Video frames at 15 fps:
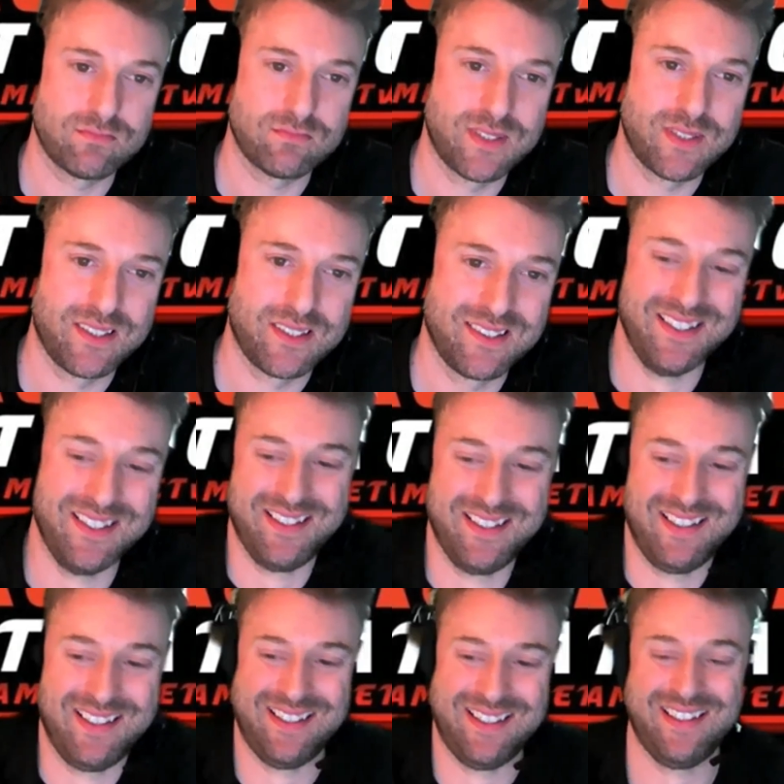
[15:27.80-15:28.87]

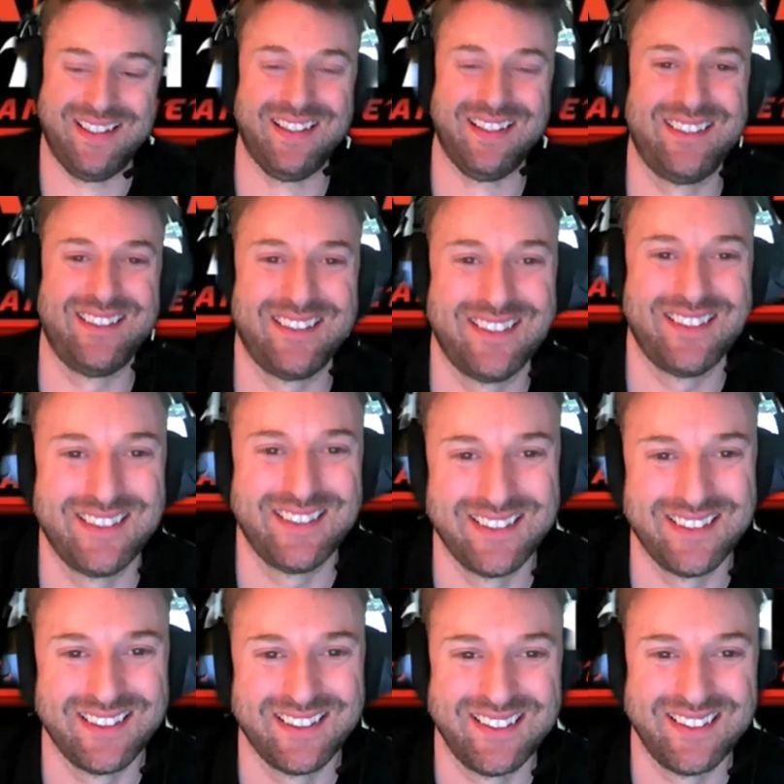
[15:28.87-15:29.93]

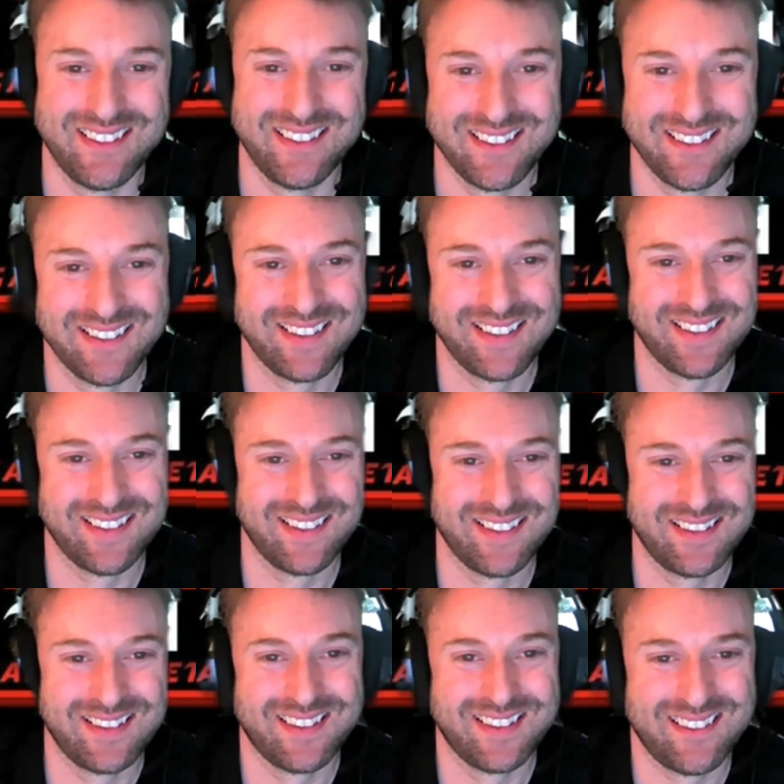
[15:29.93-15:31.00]

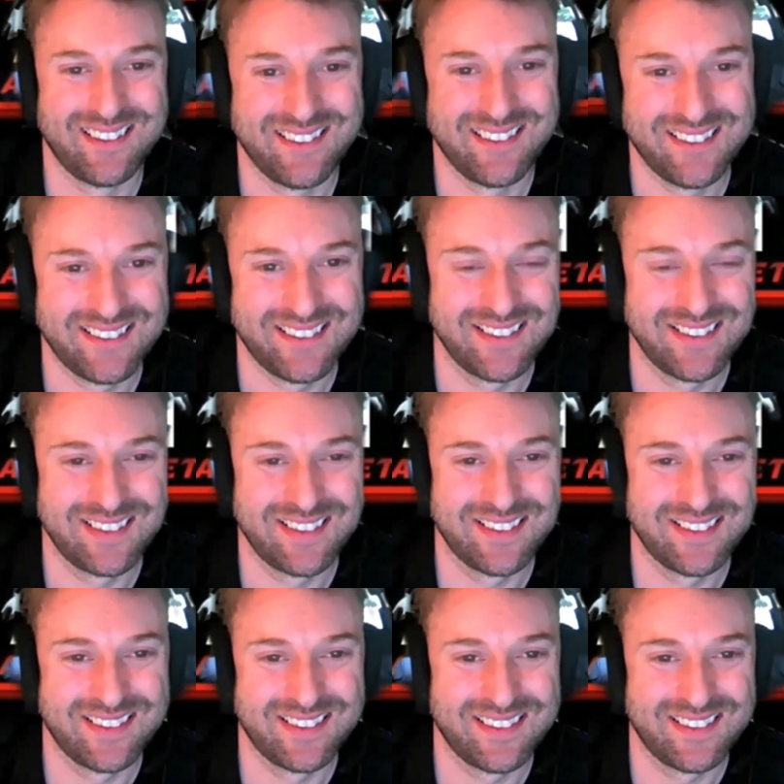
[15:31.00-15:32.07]

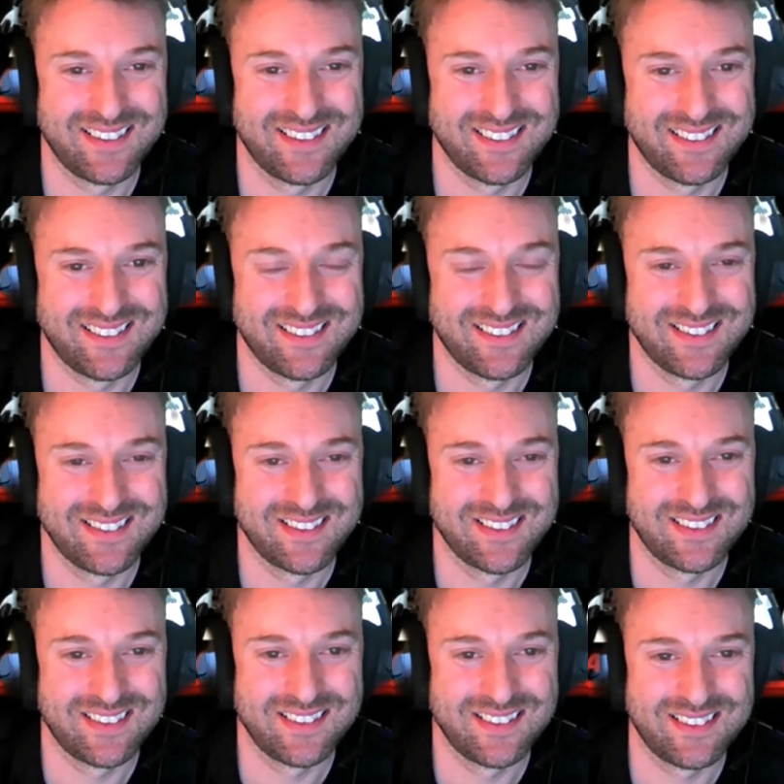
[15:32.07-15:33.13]

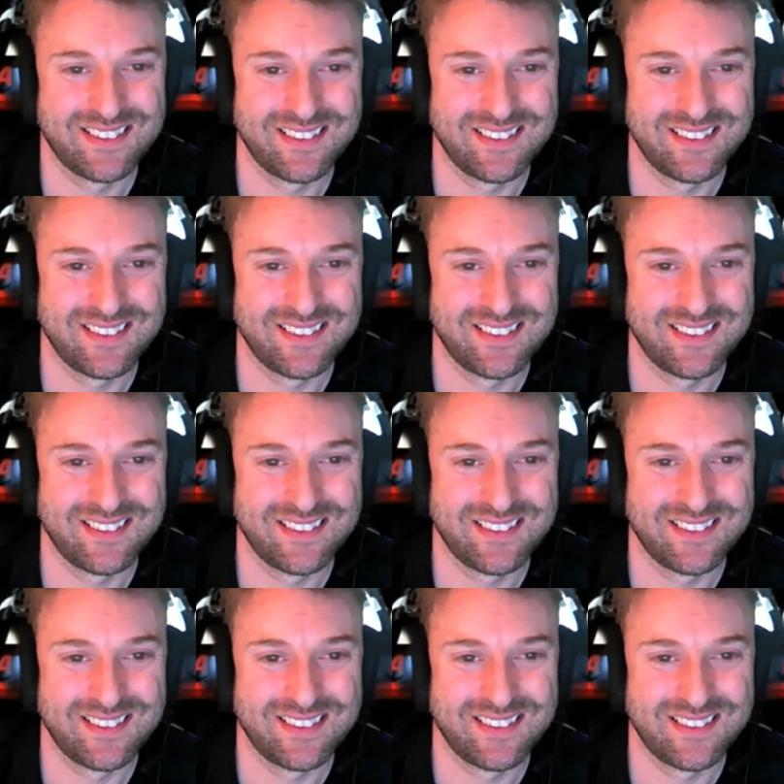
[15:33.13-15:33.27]
(silent)